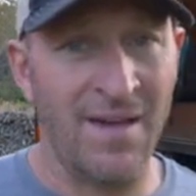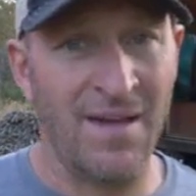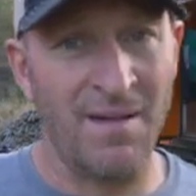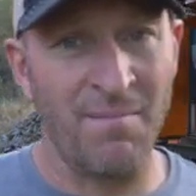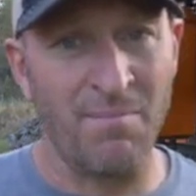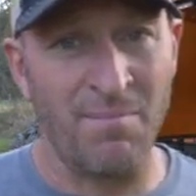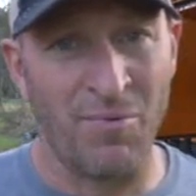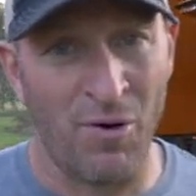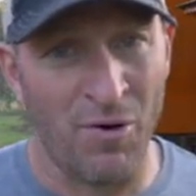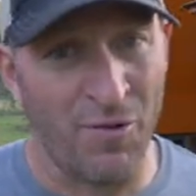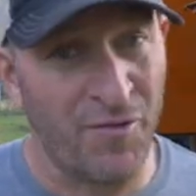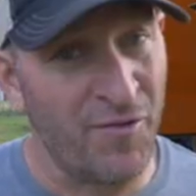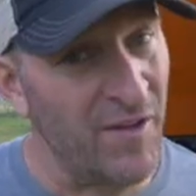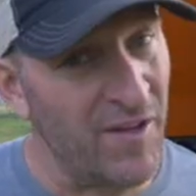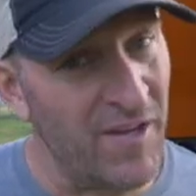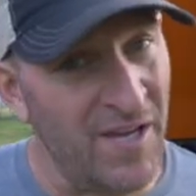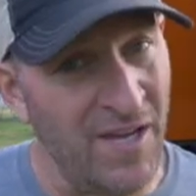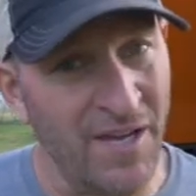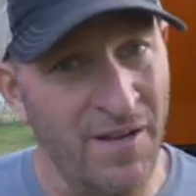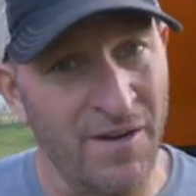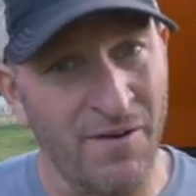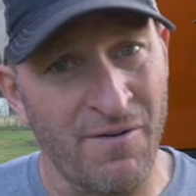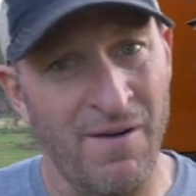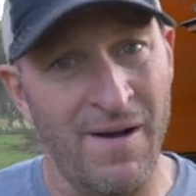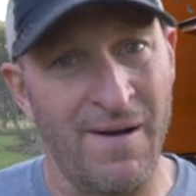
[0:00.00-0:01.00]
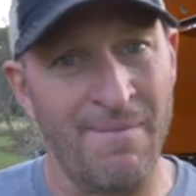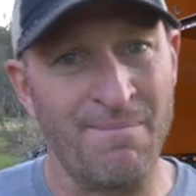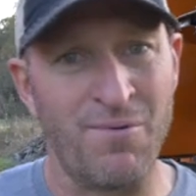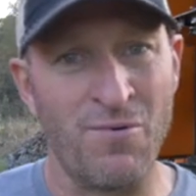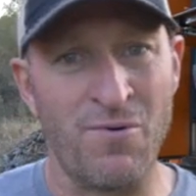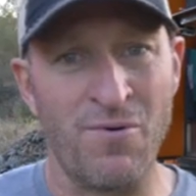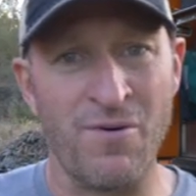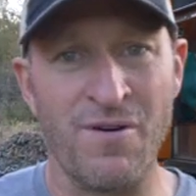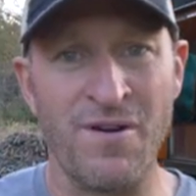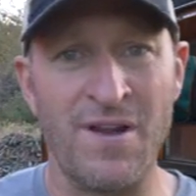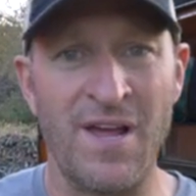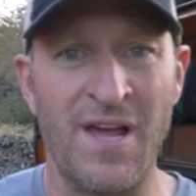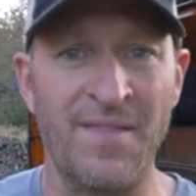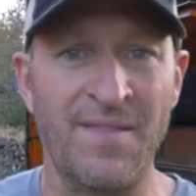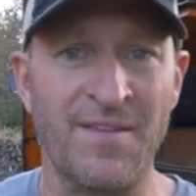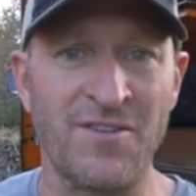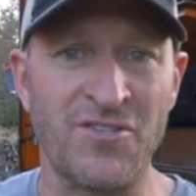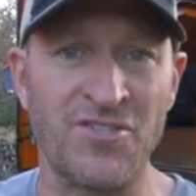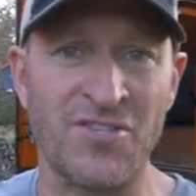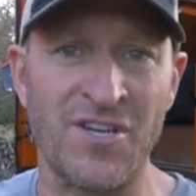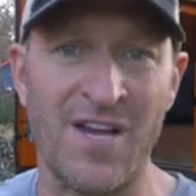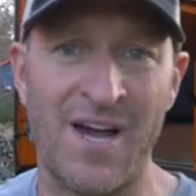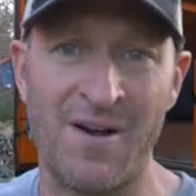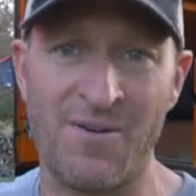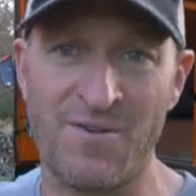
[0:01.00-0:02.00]
both the heater on board and the
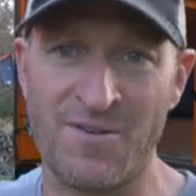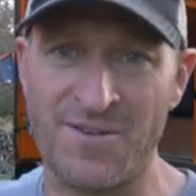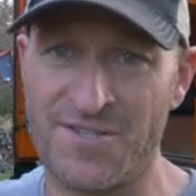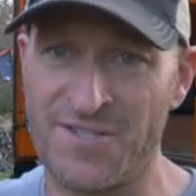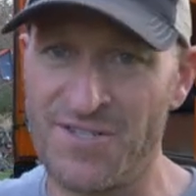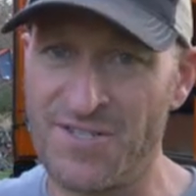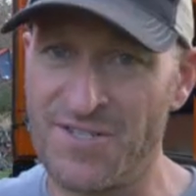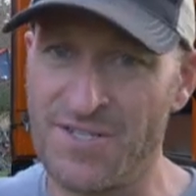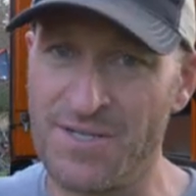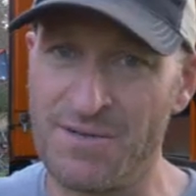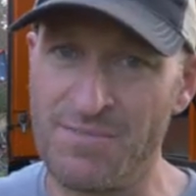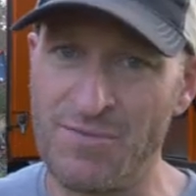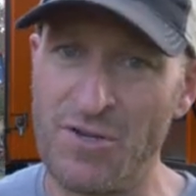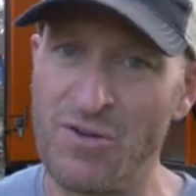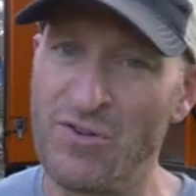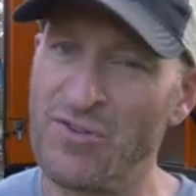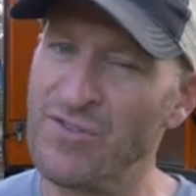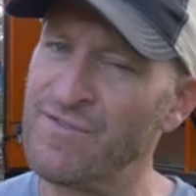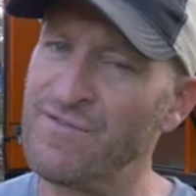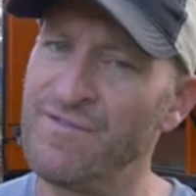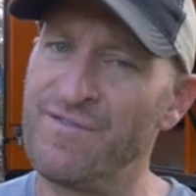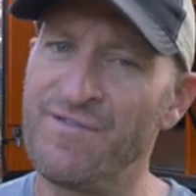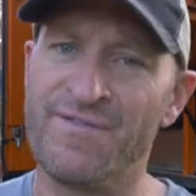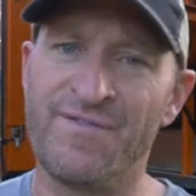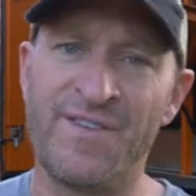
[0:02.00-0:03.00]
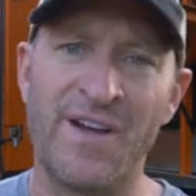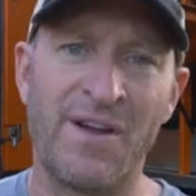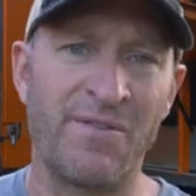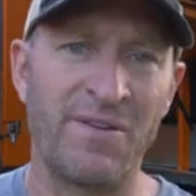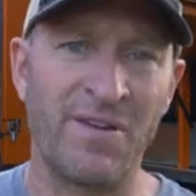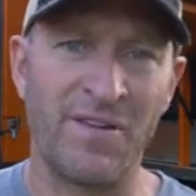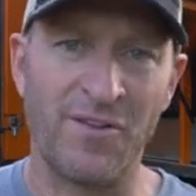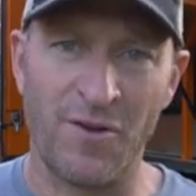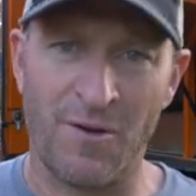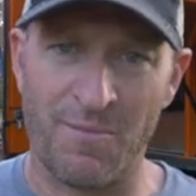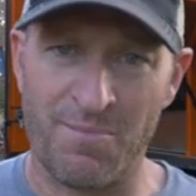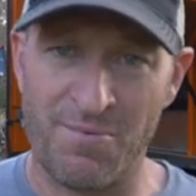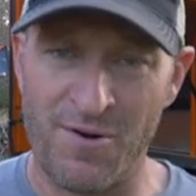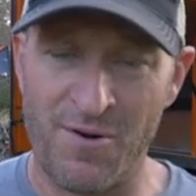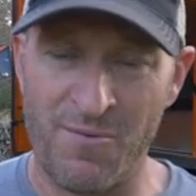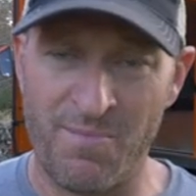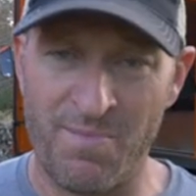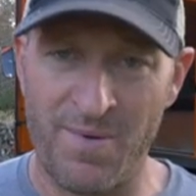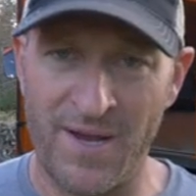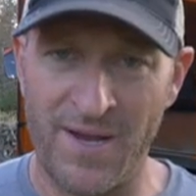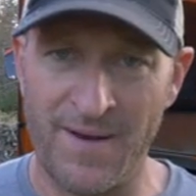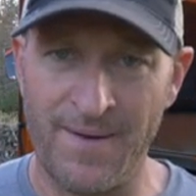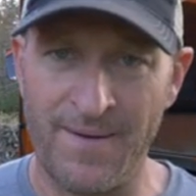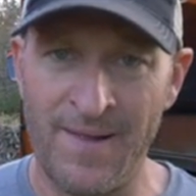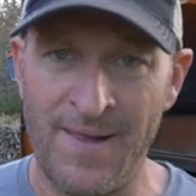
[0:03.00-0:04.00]
shower system use very little
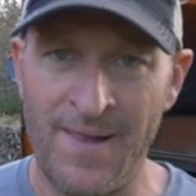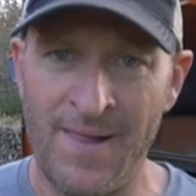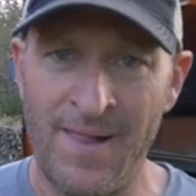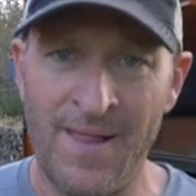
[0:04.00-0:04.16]
propane.